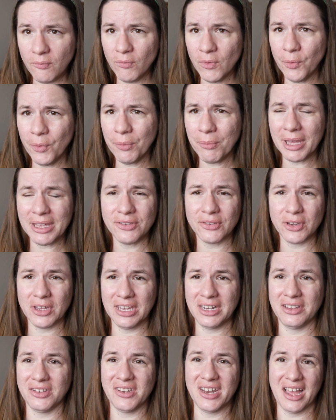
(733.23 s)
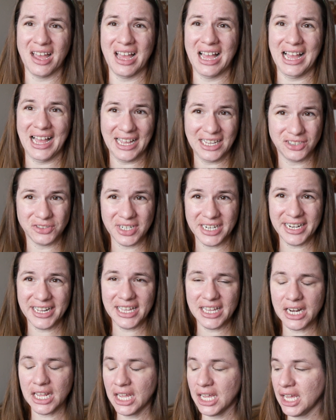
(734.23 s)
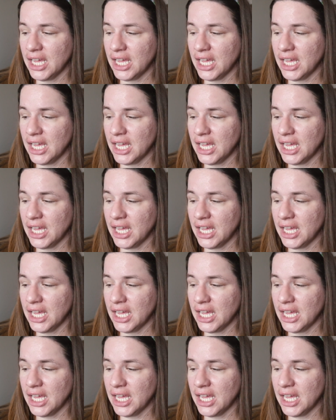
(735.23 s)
when my skin is not hydrated.